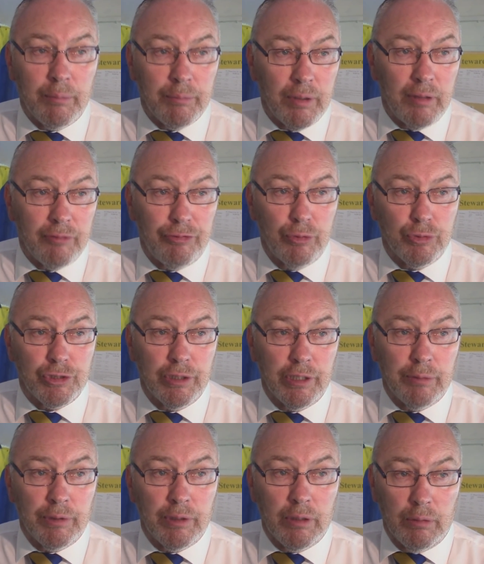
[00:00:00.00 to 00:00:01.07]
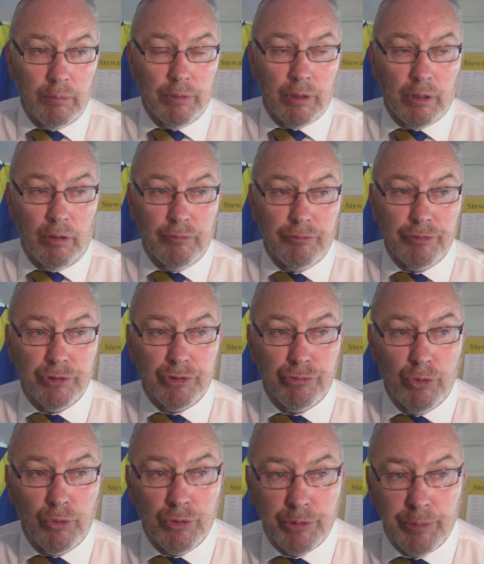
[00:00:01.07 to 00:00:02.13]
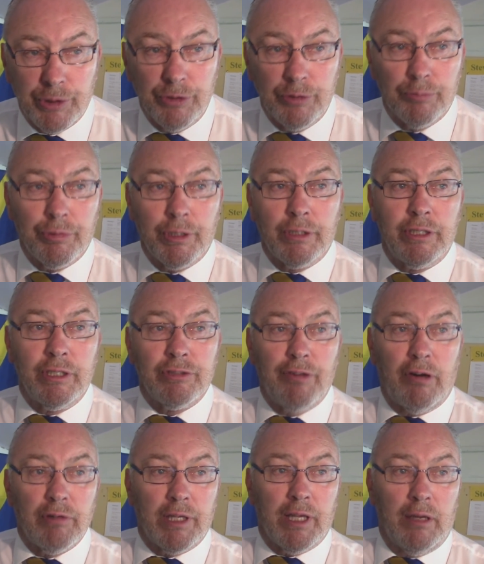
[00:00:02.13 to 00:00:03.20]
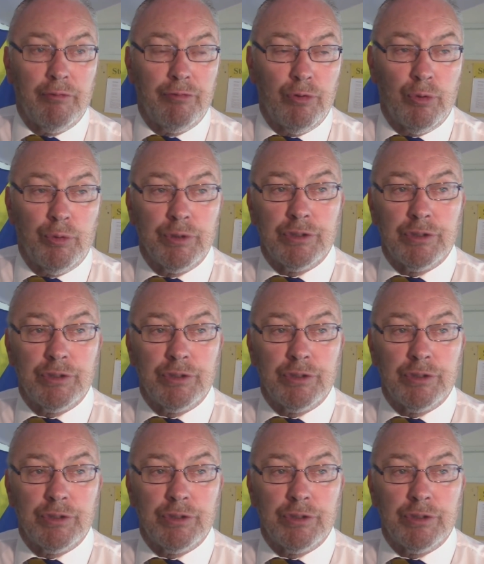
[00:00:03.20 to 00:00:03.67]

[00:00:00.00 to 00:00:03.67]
but unfortunately with the conference rules we couldn't bring the East Thurrock game forward,